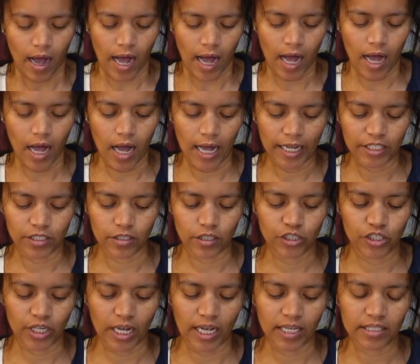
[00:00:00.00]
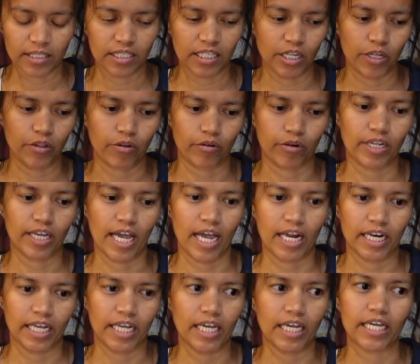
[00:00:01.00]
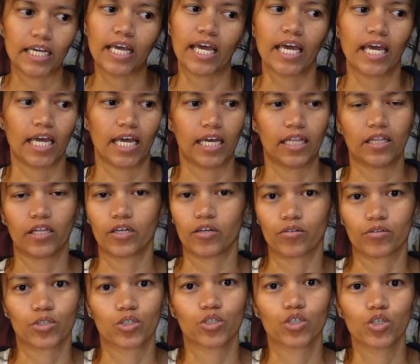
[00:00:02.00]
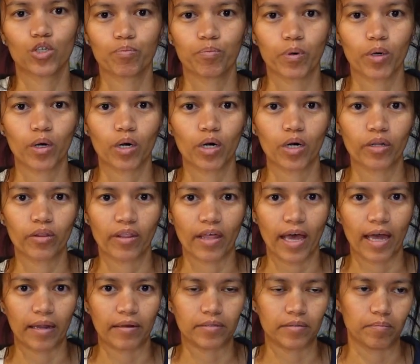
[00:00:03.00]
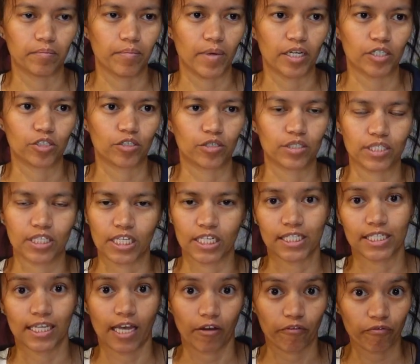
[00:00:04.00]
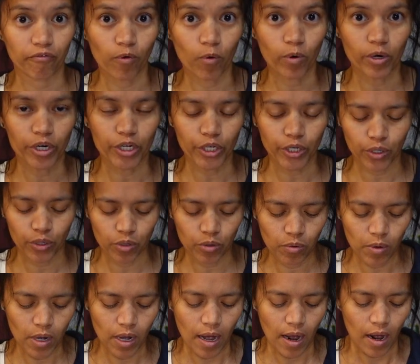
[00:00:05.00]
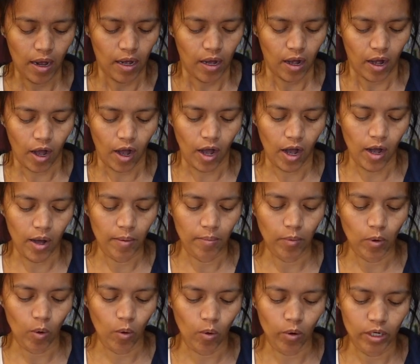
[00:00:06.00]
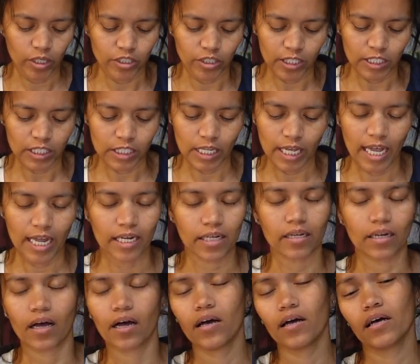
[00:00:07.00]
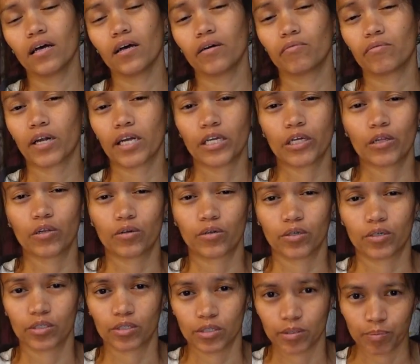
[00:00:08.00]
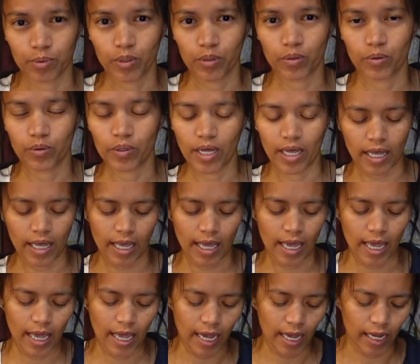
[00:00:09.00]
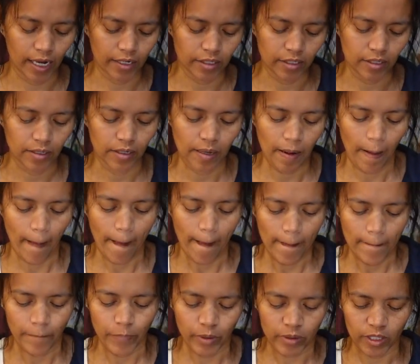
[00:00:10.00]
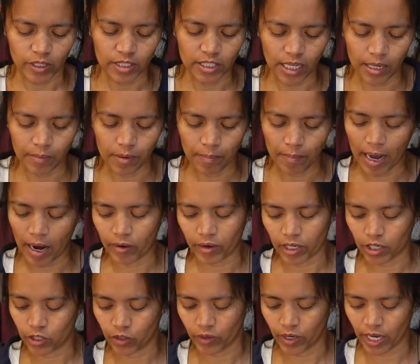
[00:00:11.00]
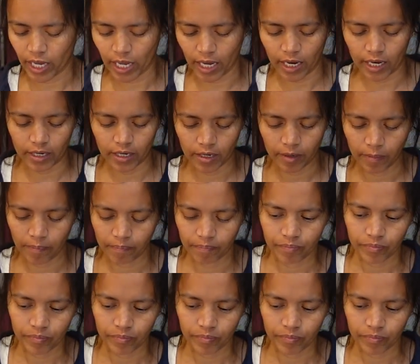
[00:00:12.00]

I suggest either getting a little scooper that measures things out for you, or just get a regular spoon and put the same amount in your hand